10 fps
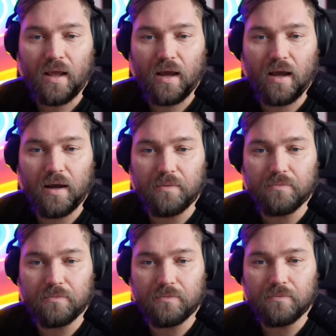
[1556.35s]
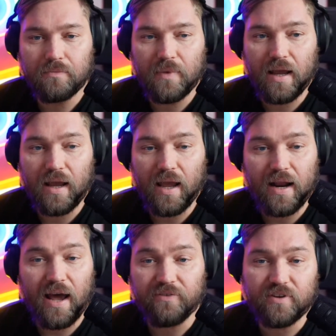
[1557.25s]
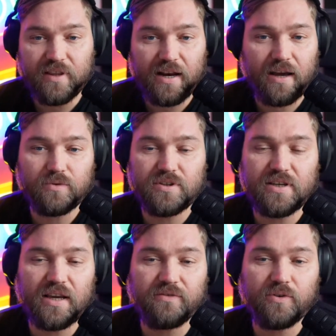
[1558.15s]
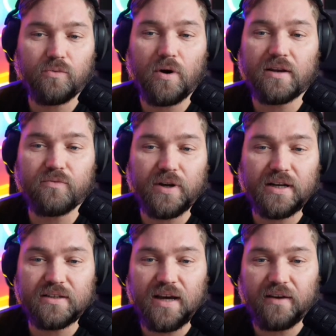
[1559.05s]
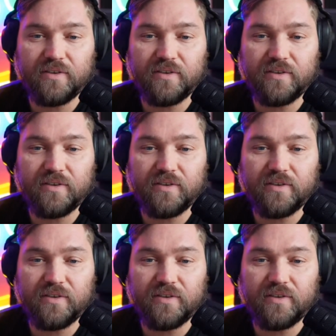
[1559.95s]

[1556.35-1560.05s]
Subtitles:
And after that, I would say if you want to really dive in and